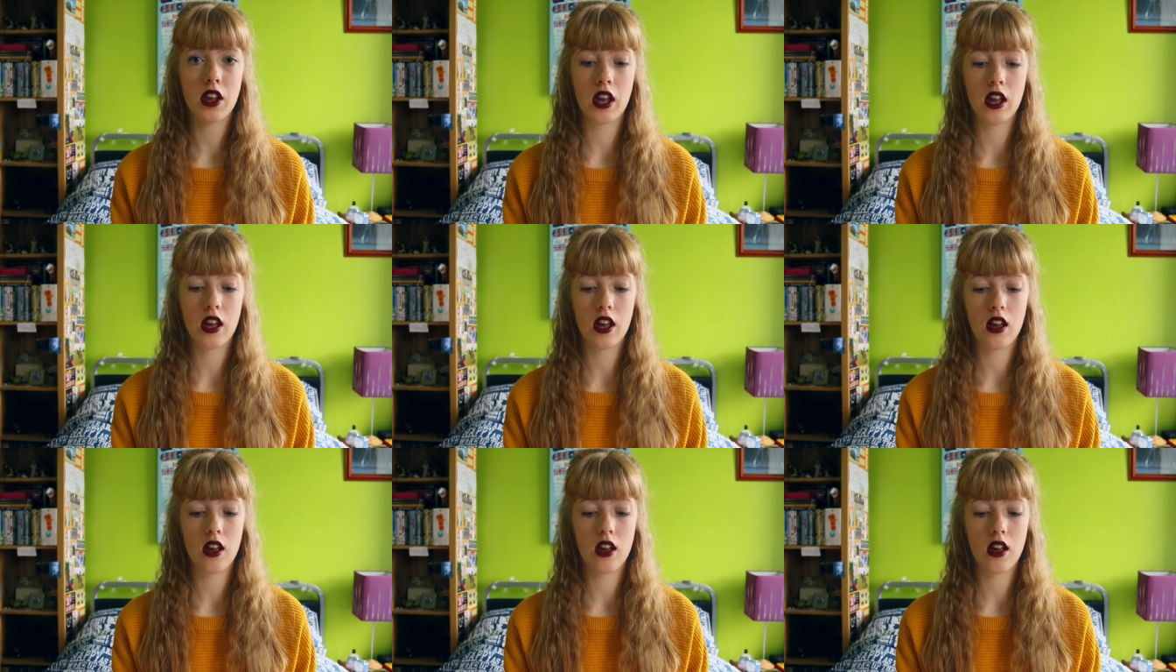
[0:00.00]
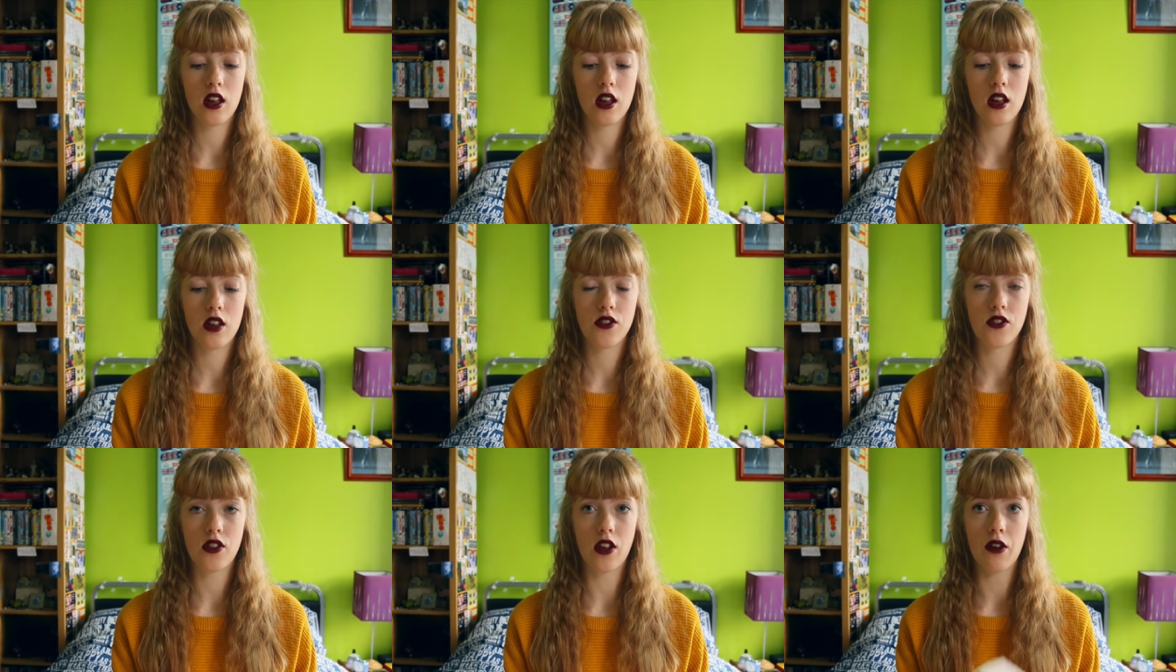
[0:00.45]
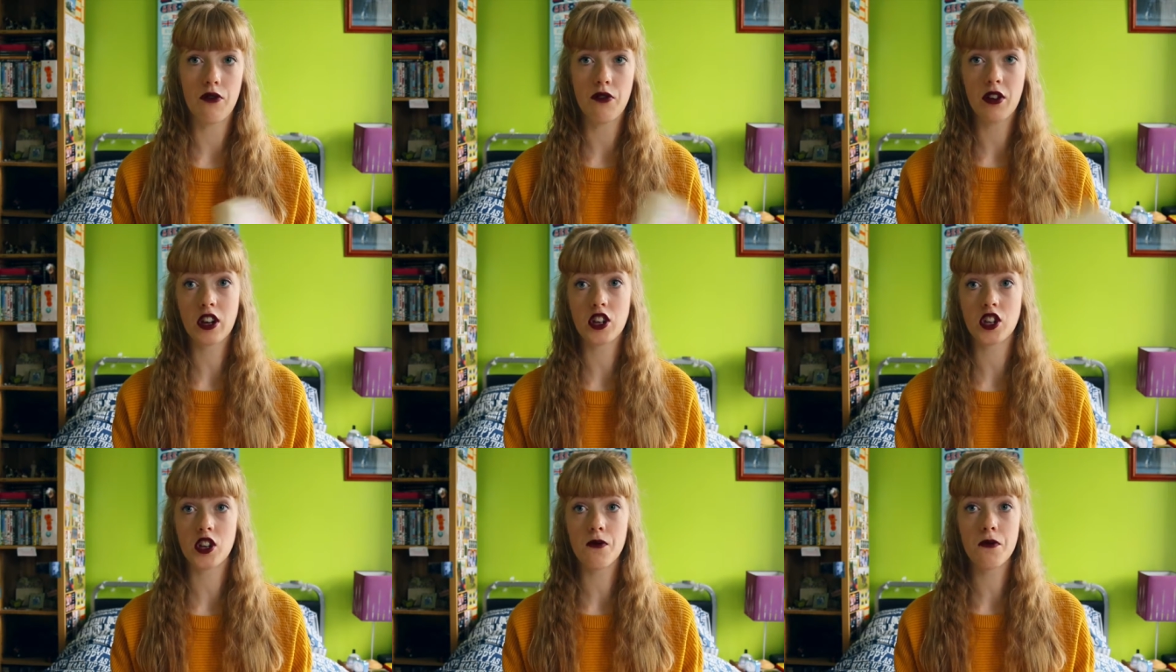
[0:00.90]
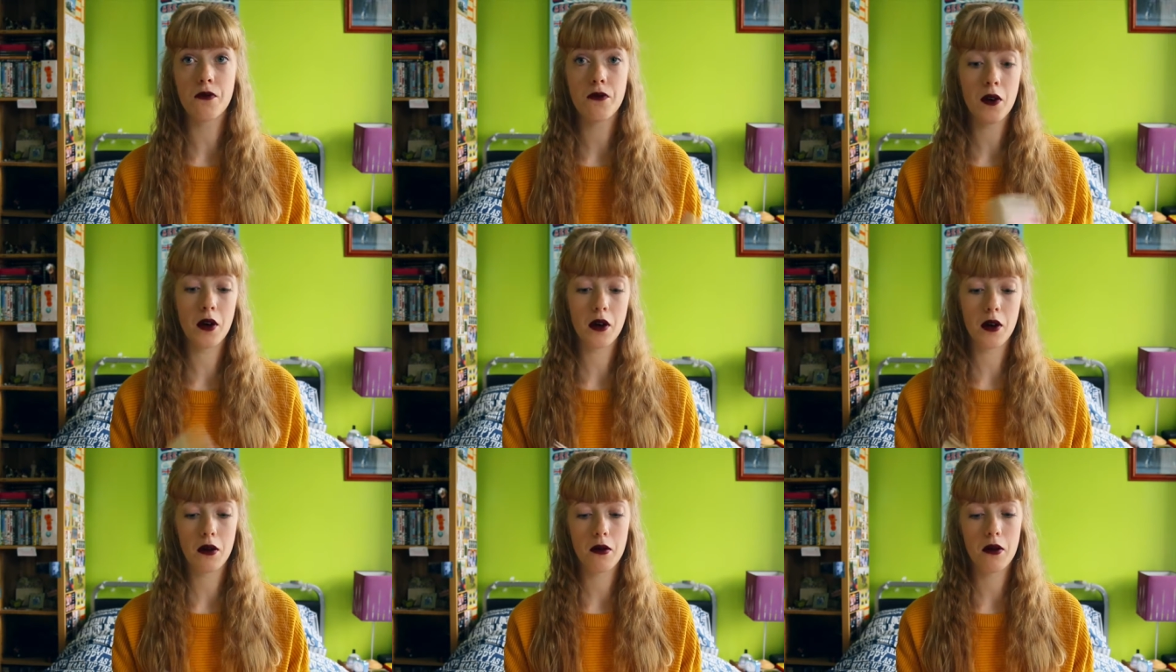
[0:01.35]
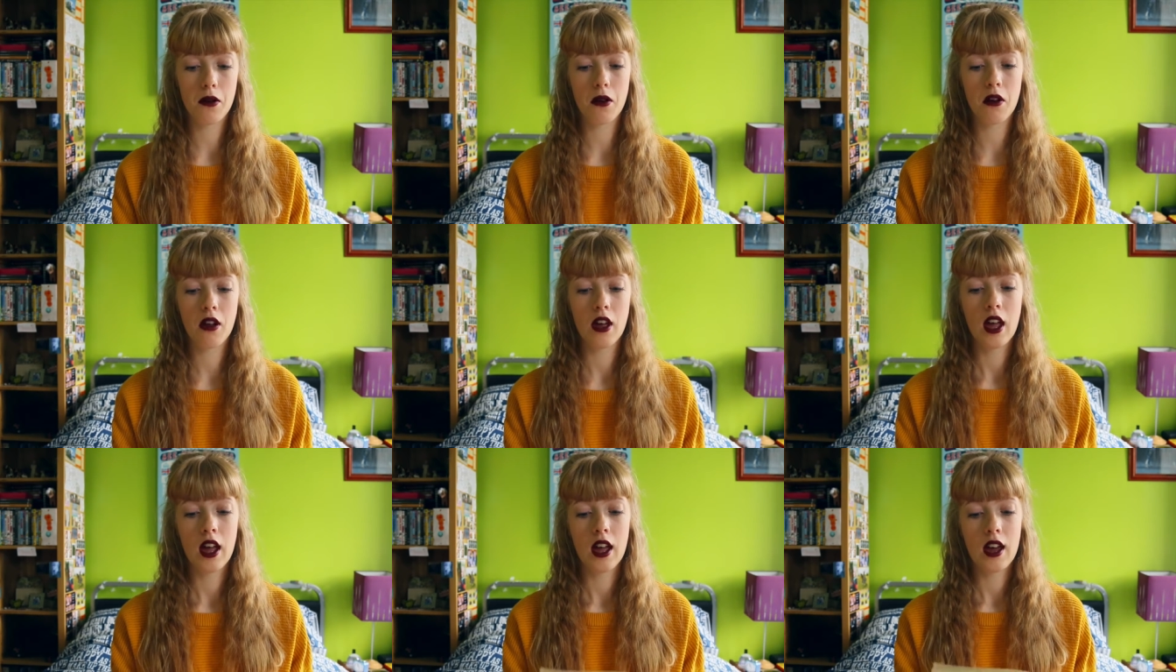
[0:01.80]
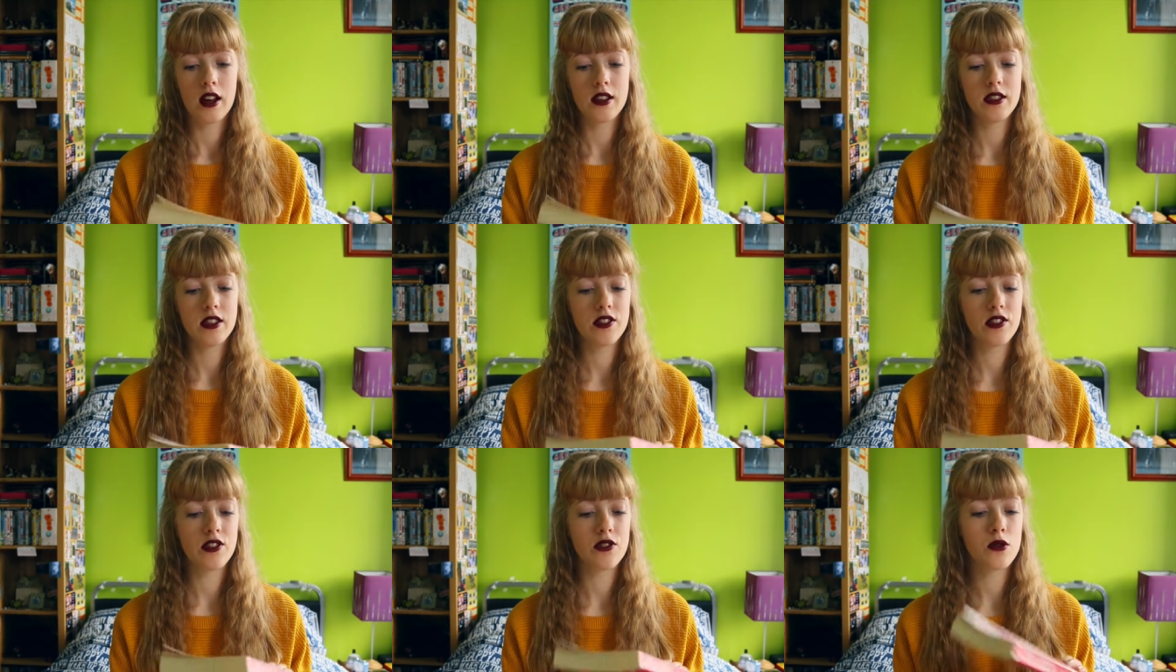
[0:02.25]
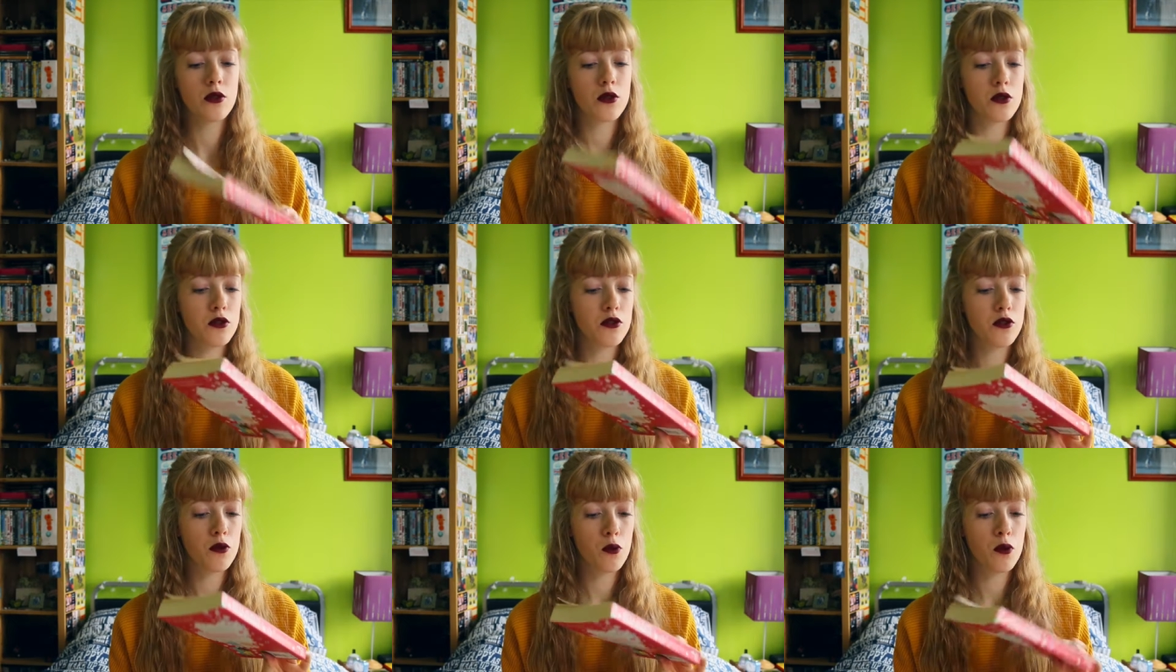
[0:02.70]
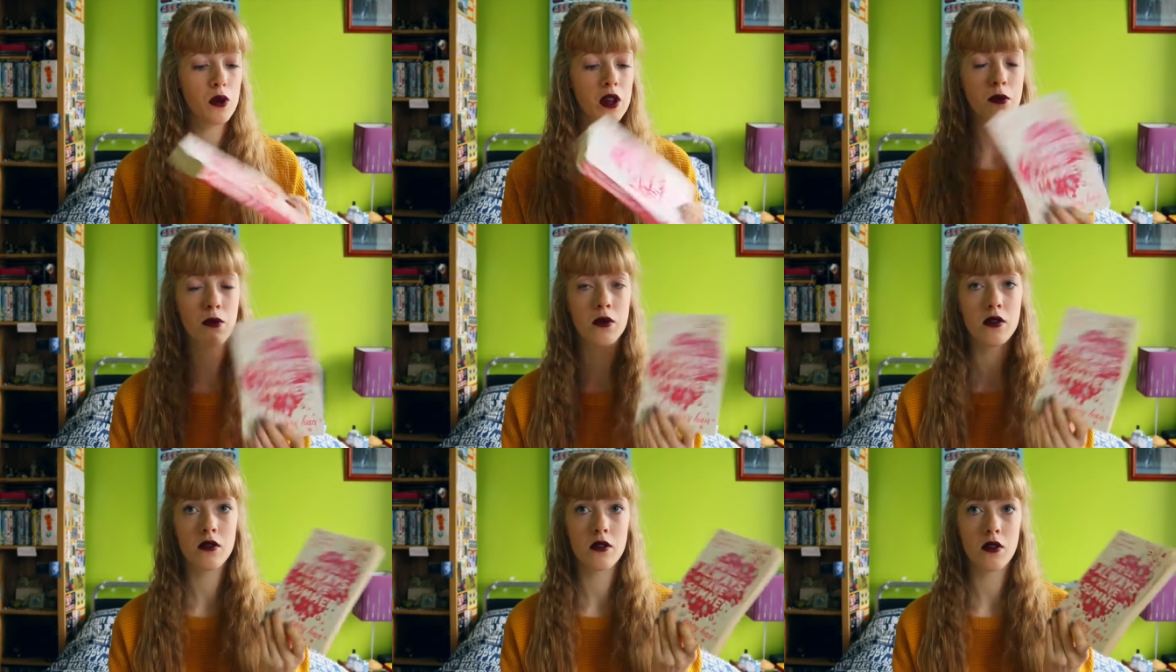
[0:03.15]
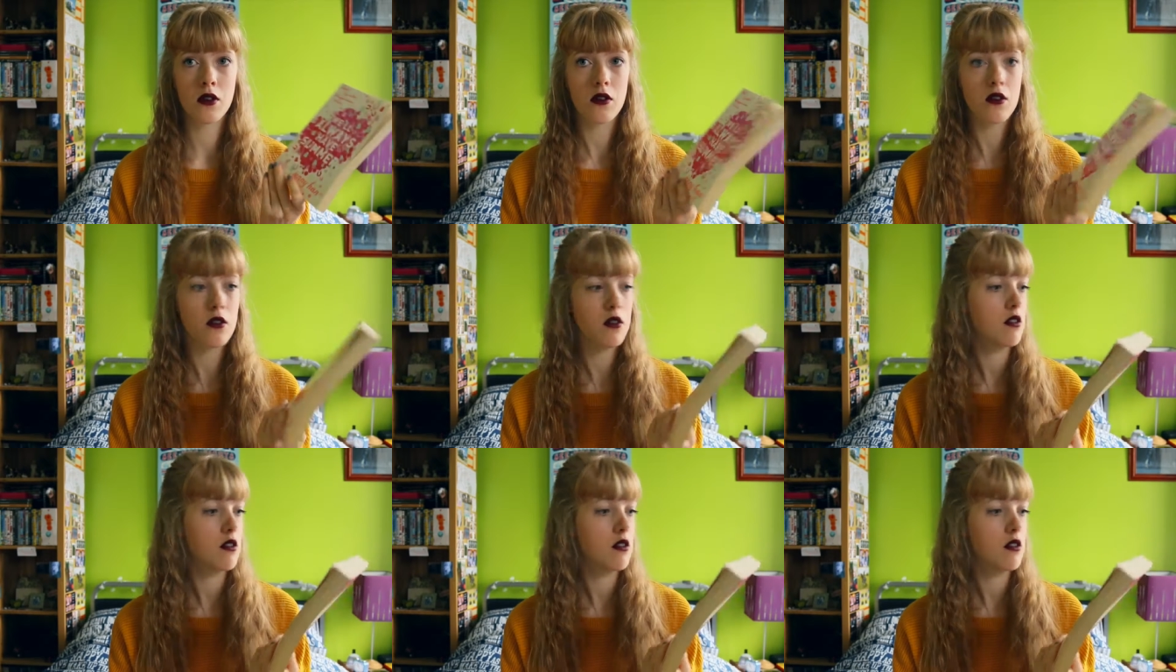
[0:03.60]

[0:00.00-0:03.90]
is a fiction book, and this is called We'll